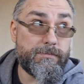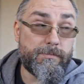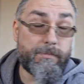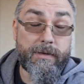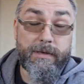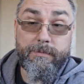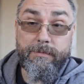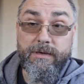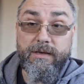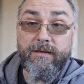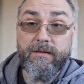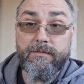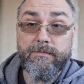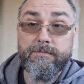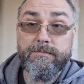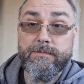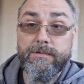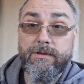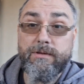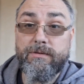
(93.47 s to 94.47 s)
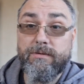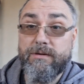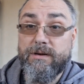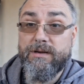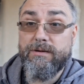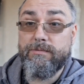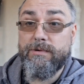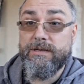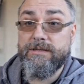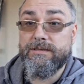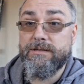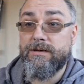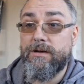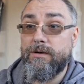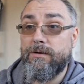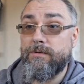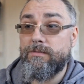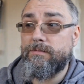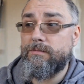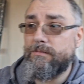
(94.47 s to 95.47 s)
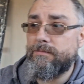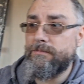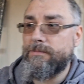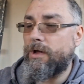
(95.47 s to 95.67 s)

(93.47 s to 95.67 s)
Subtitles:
maybe 3 weeks ago.